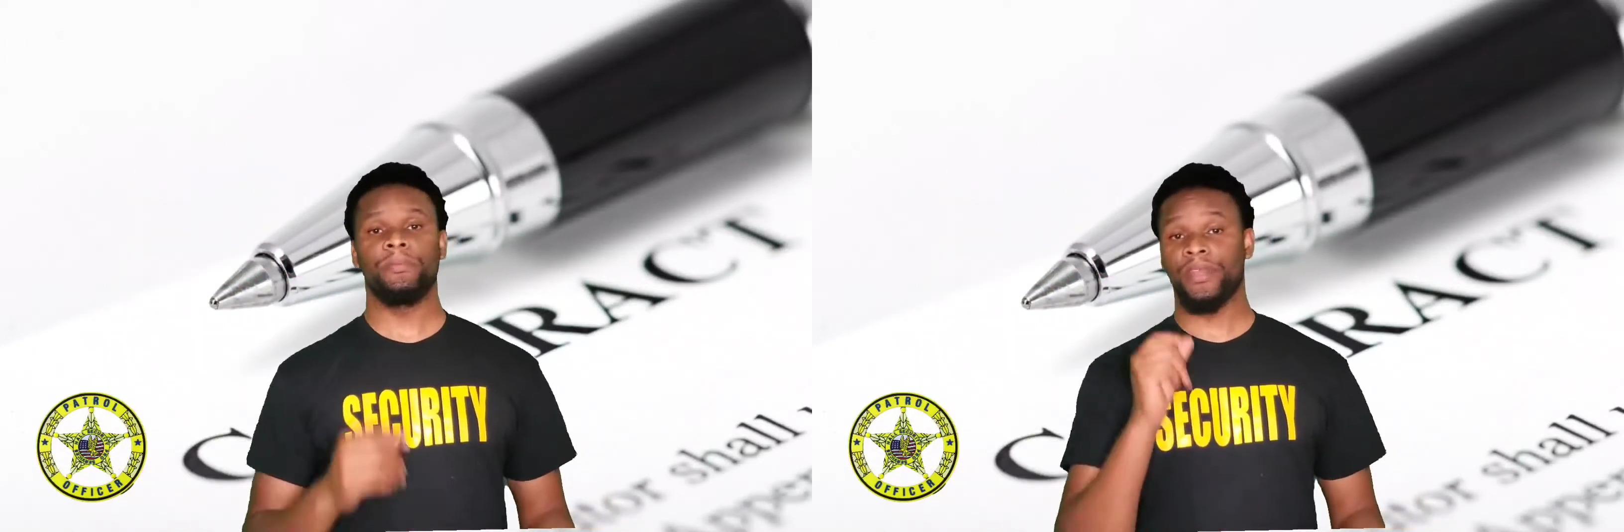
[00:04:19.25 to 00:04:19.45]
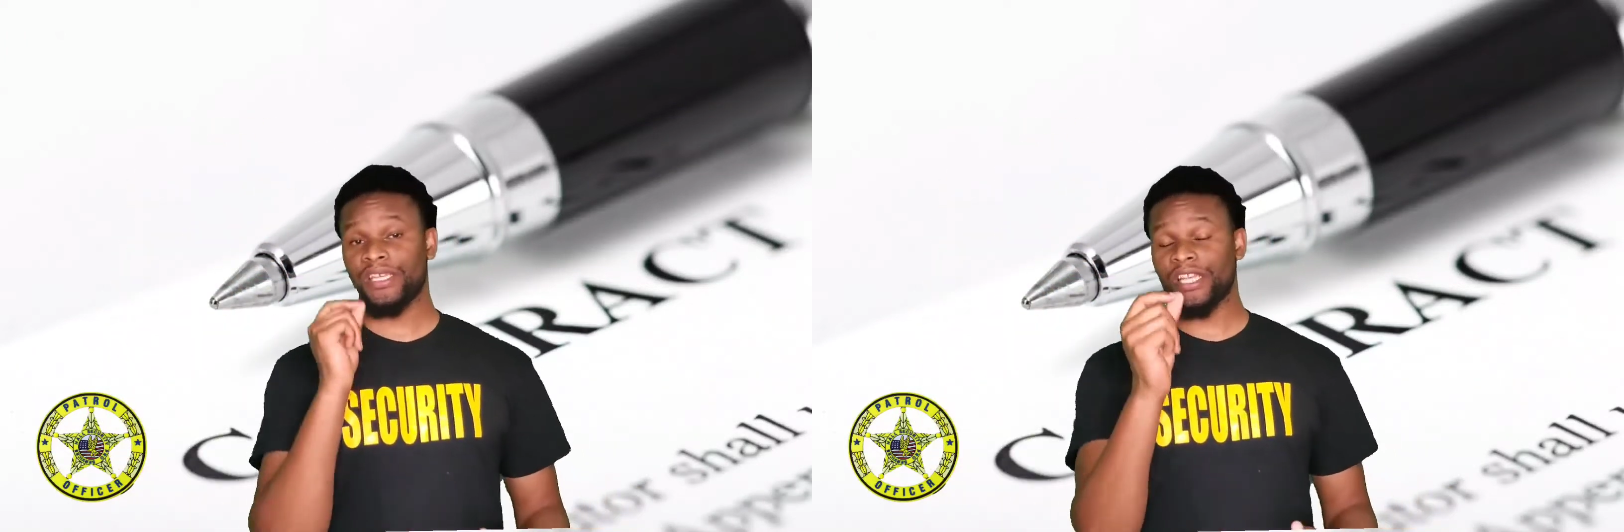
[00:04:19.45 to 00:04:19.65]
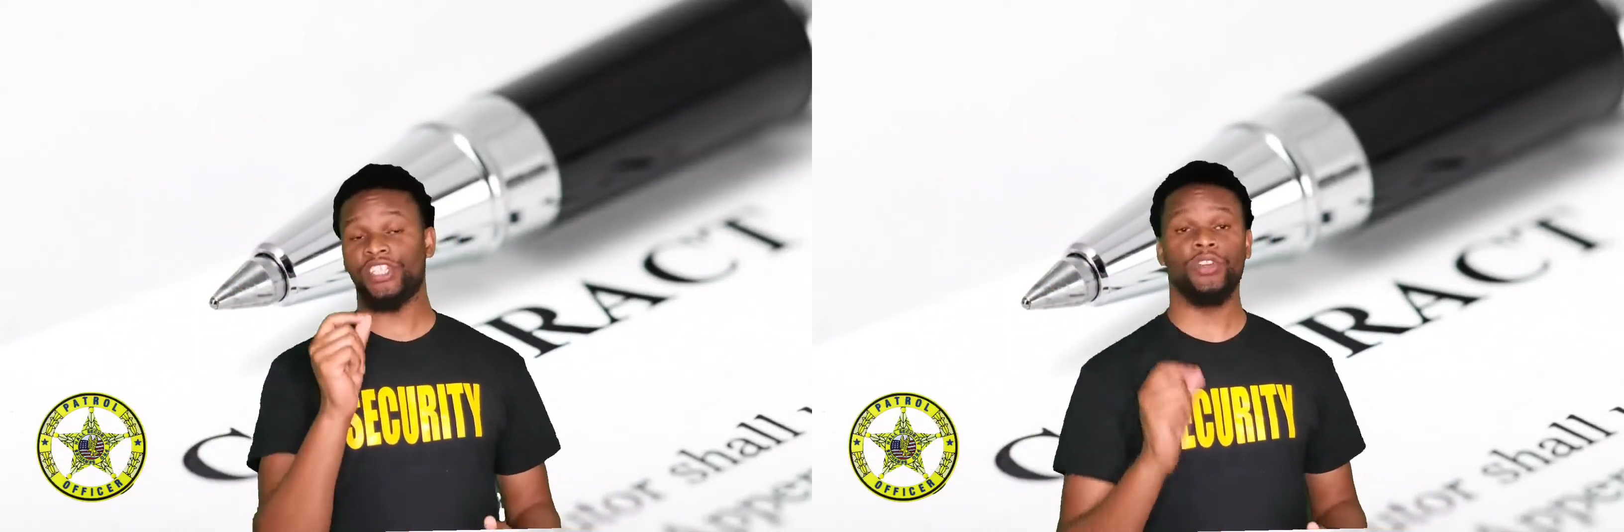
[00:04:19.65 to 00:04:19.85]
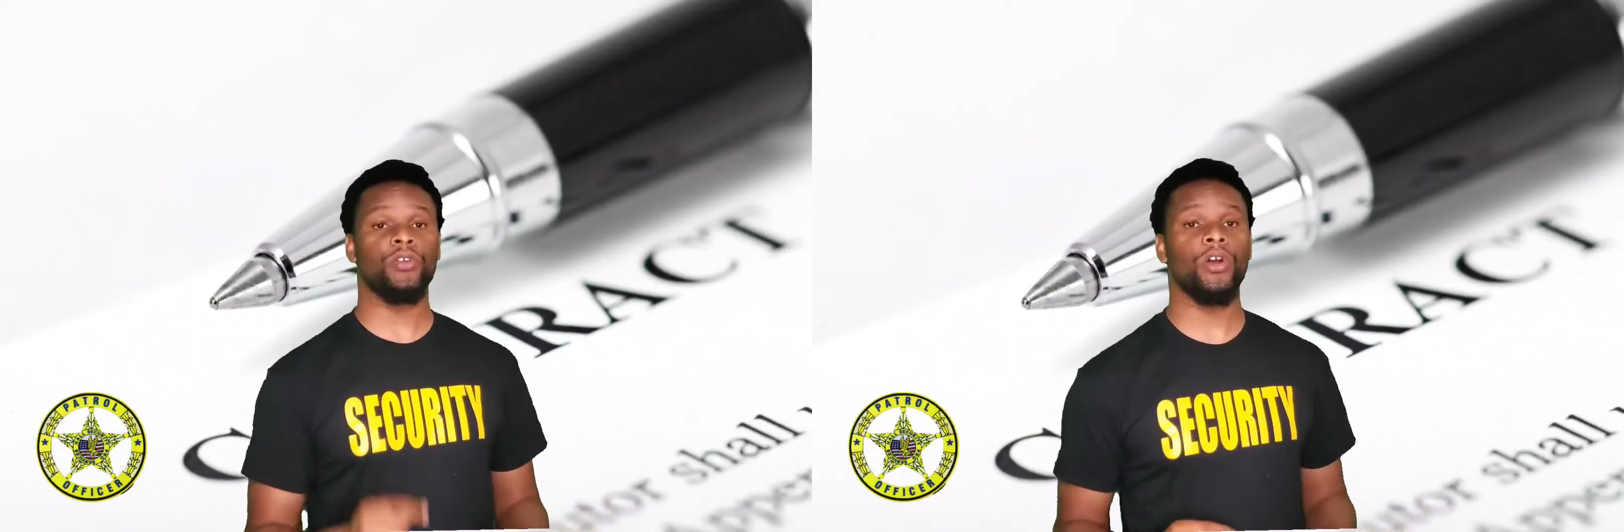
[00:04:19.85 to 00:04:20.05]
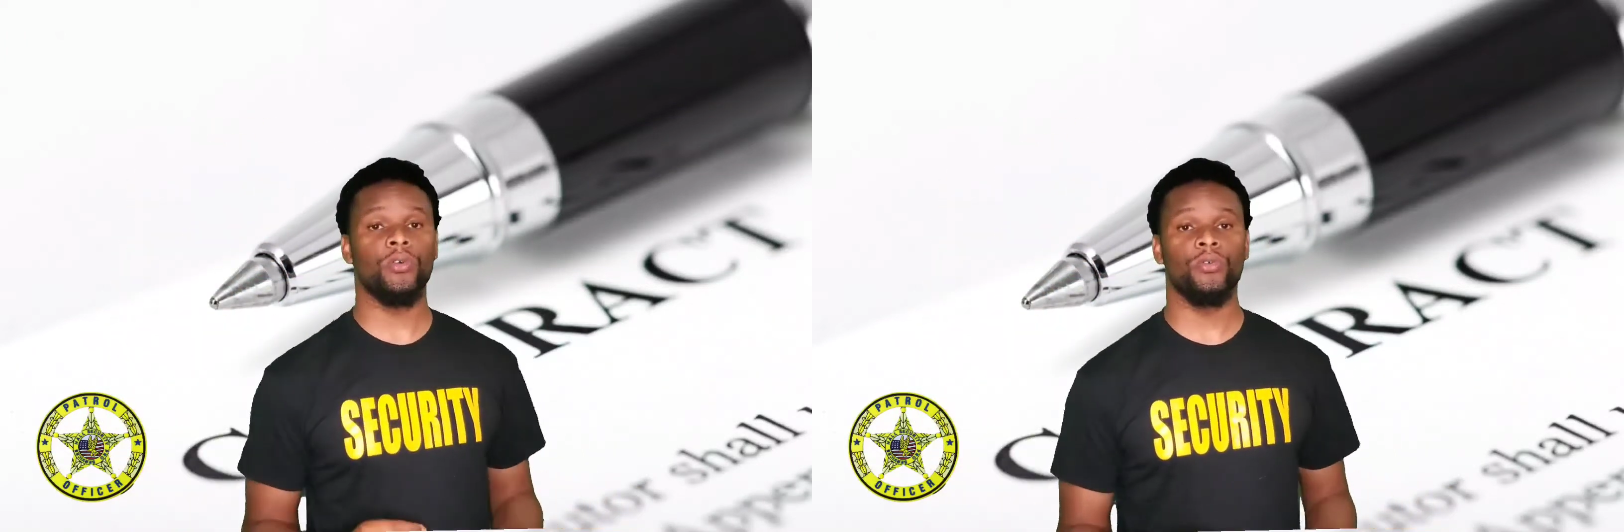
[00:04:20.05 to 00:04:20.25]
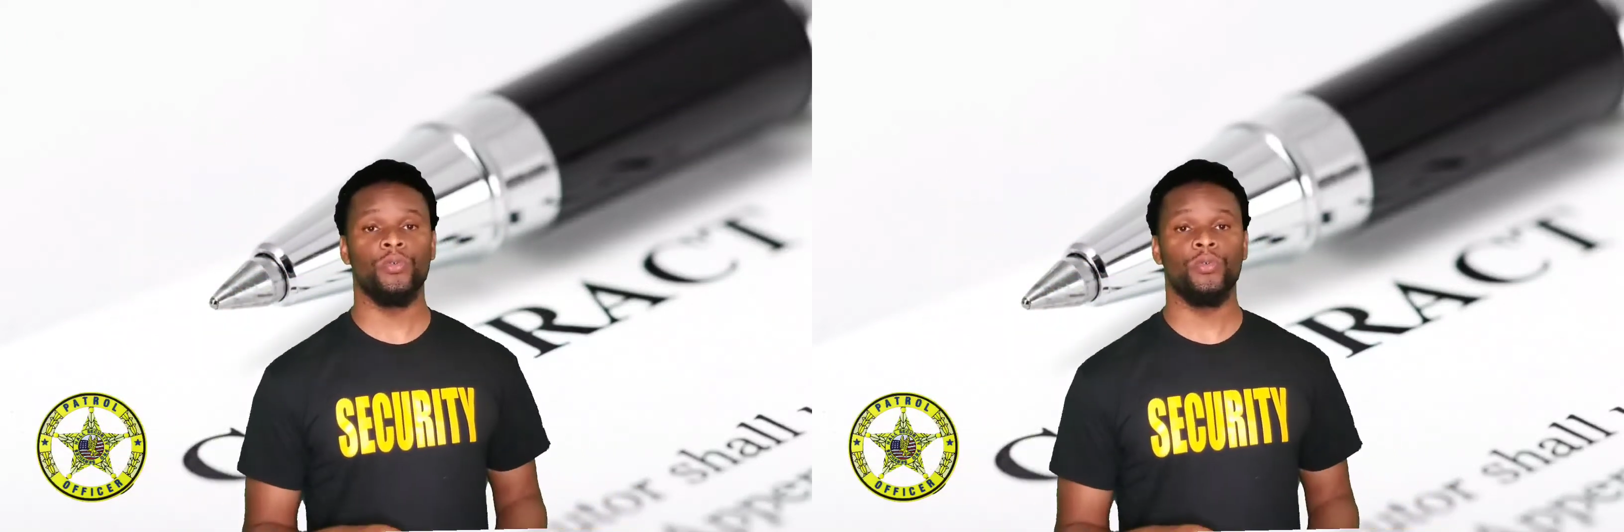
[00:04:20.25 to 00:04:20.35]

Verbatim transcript: because that's your goal.